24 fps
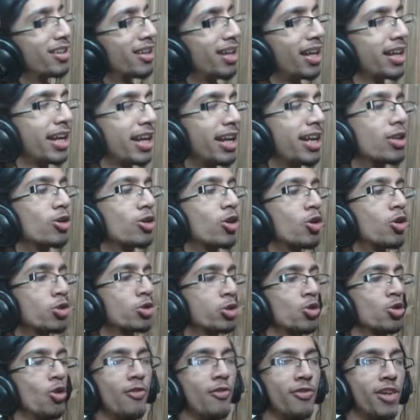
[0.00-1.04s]
Like, it
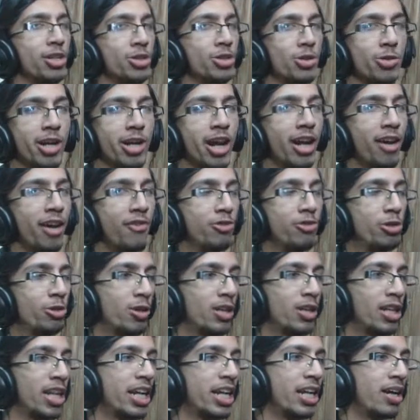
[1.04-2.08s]
goes so fast, you gotta have to
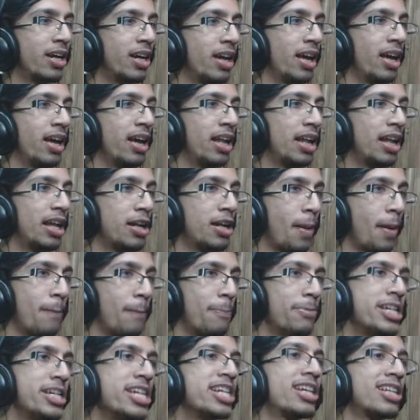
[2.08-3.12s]
click, like
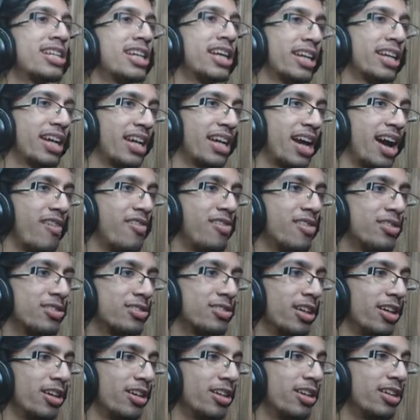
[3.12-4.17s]
pre-clicking, I will
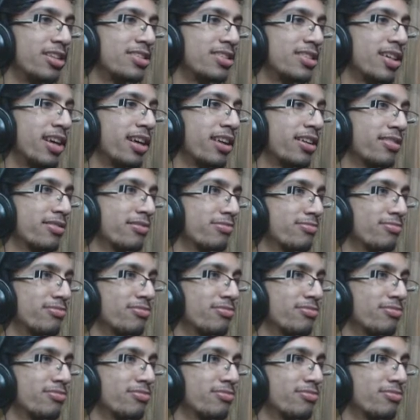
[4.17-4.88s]
say. It's like,